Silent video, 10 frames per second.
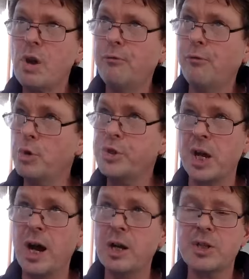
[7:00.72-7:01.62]
false
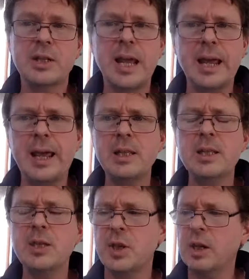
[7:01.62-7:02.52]
starts and dead
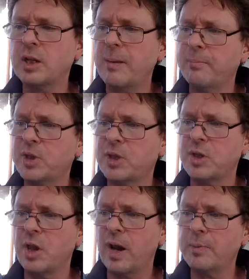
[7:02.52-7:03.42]
ends and attempts to
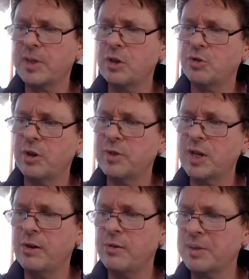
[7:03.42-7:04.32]
serve it up as a history of
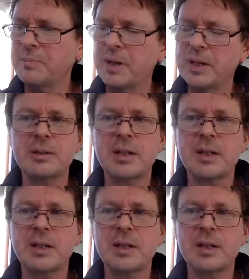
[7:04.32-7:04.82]
terrorism and